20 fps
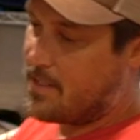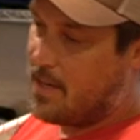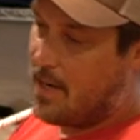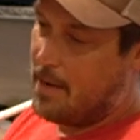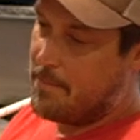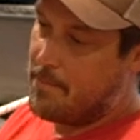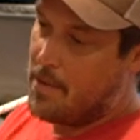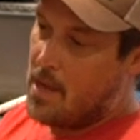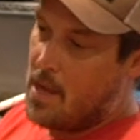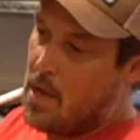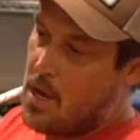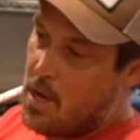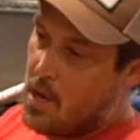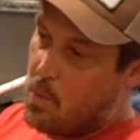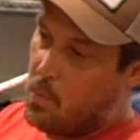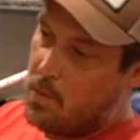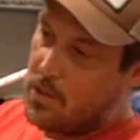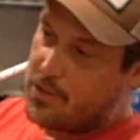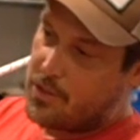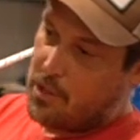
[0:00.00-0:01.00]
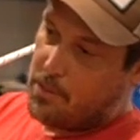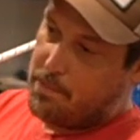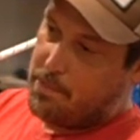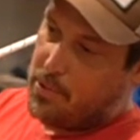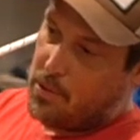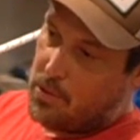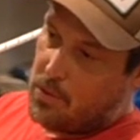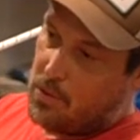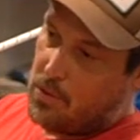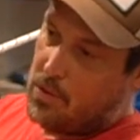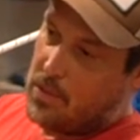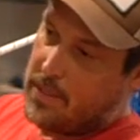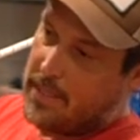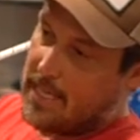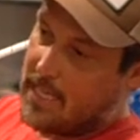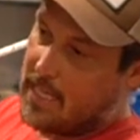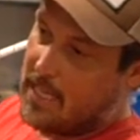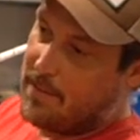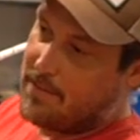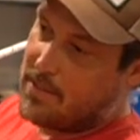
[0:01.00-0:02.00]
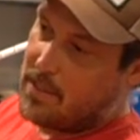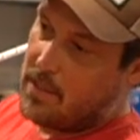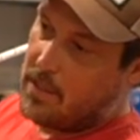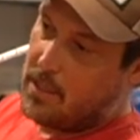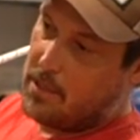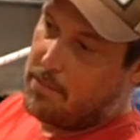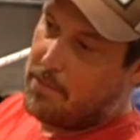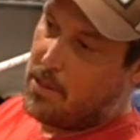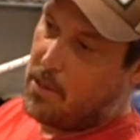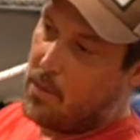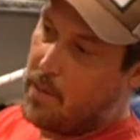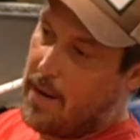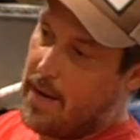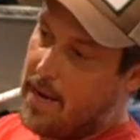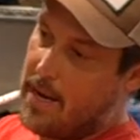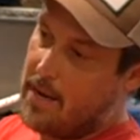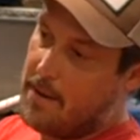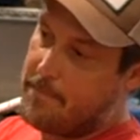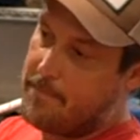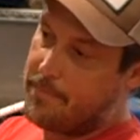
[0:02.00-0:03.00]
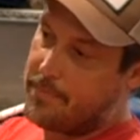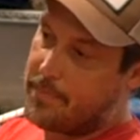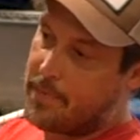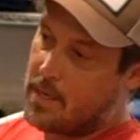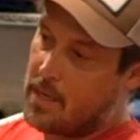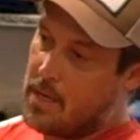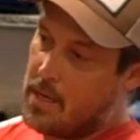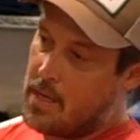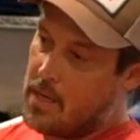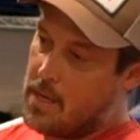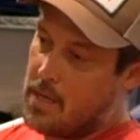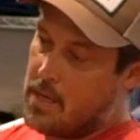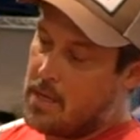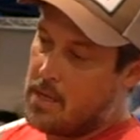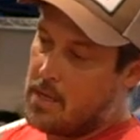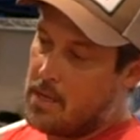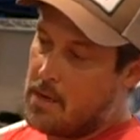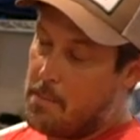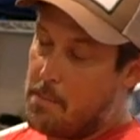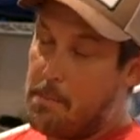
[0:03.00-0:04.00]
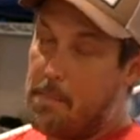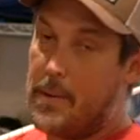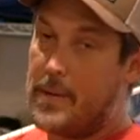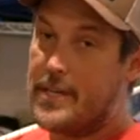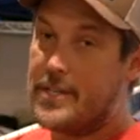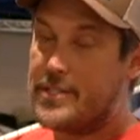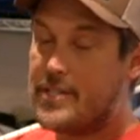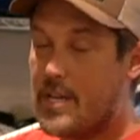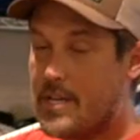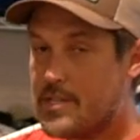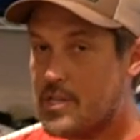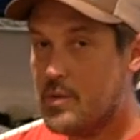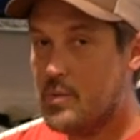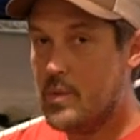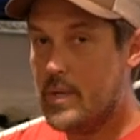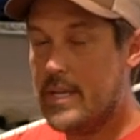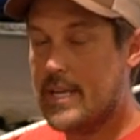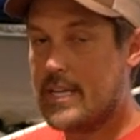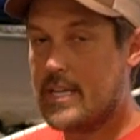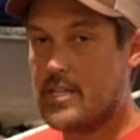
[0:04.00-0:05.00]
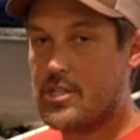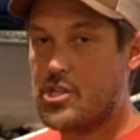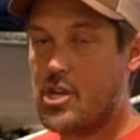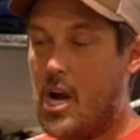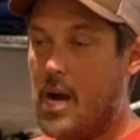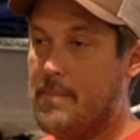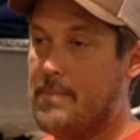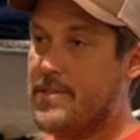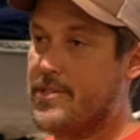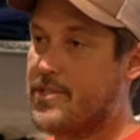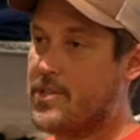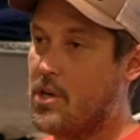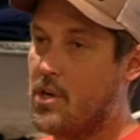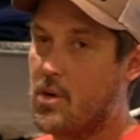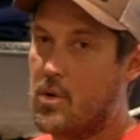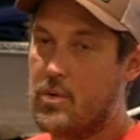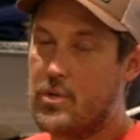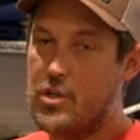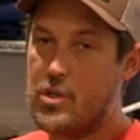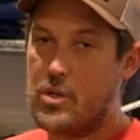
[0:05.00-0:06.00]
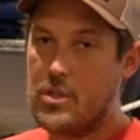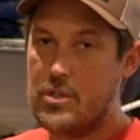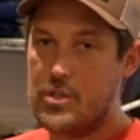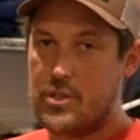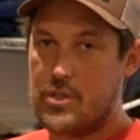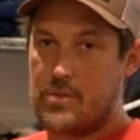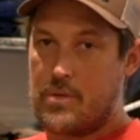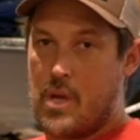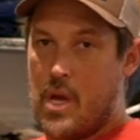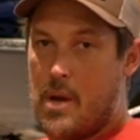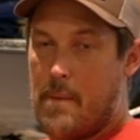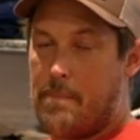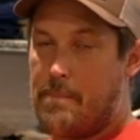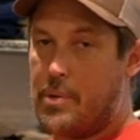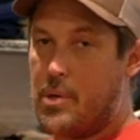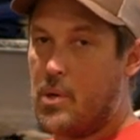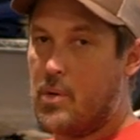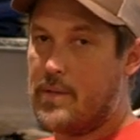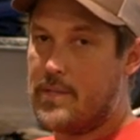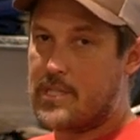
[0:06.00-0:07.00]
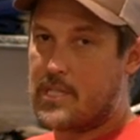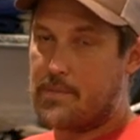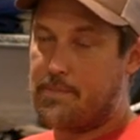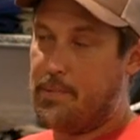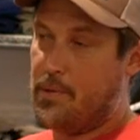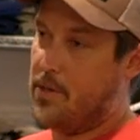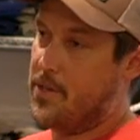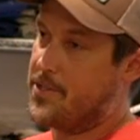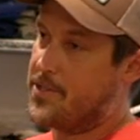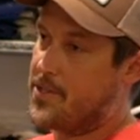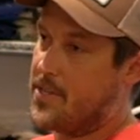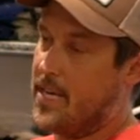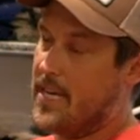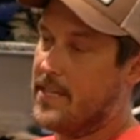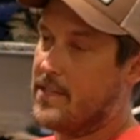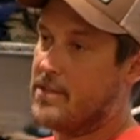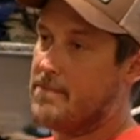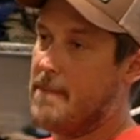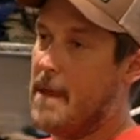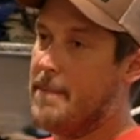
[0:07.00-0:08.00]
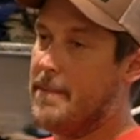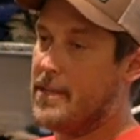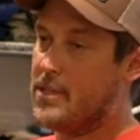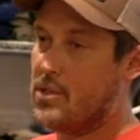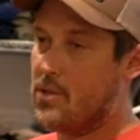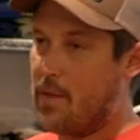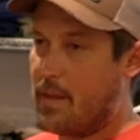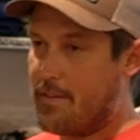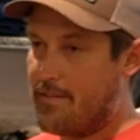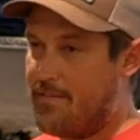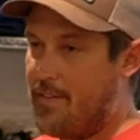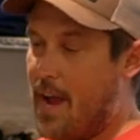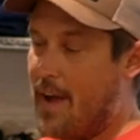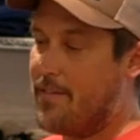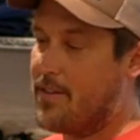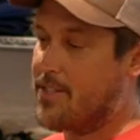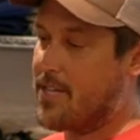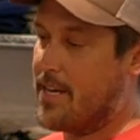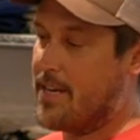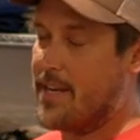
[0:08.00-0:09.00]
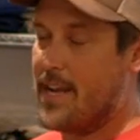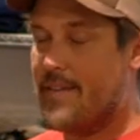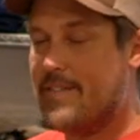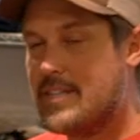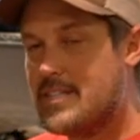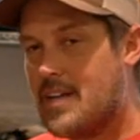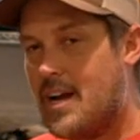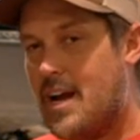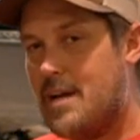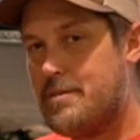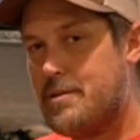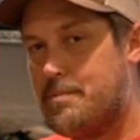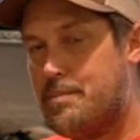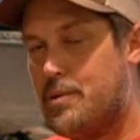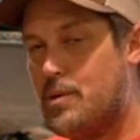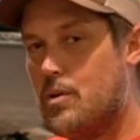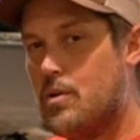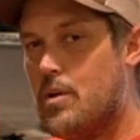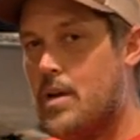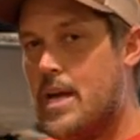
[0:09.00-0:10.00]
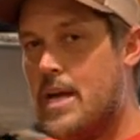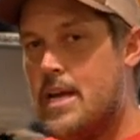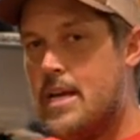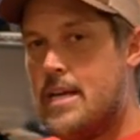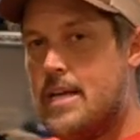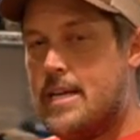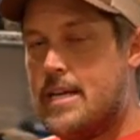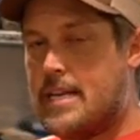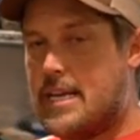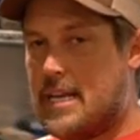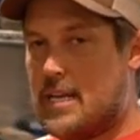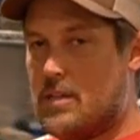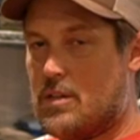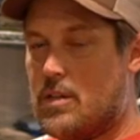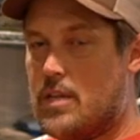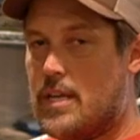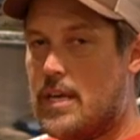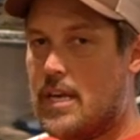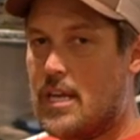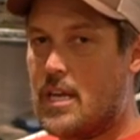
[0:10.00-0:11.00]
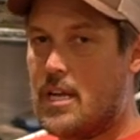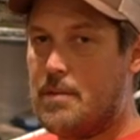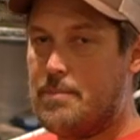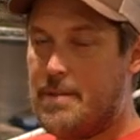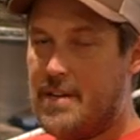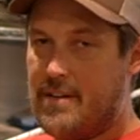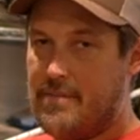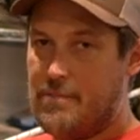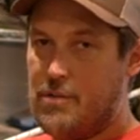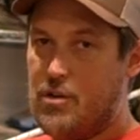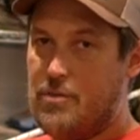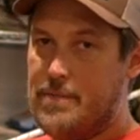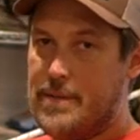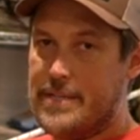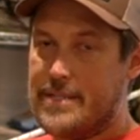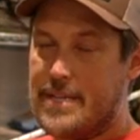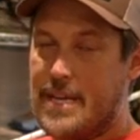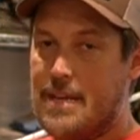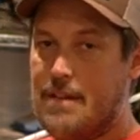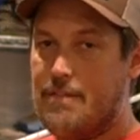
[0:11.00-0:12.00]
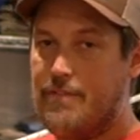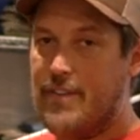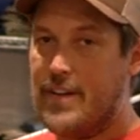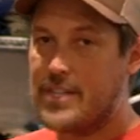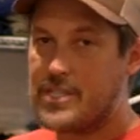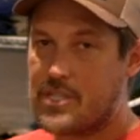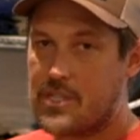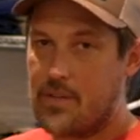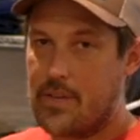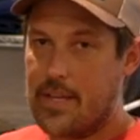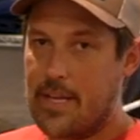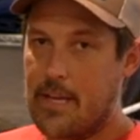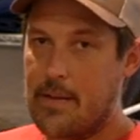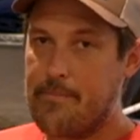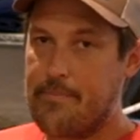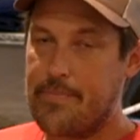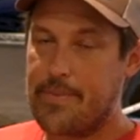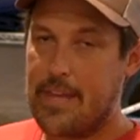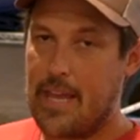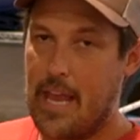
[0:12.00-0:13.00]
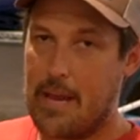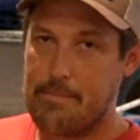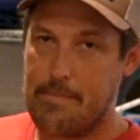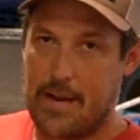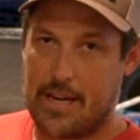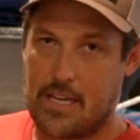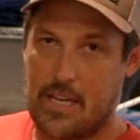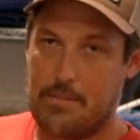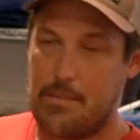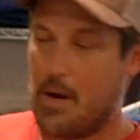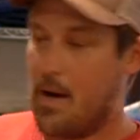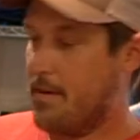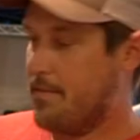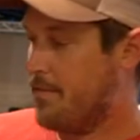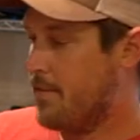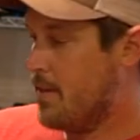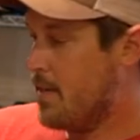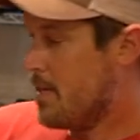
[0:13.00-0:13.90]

time once you pull, it gives a little bit away. But it does a really good job. And so you can pull in spurts and maybe do like 5 or 10. And every time you pull, get a little bit of movement. And eventually, it might come off.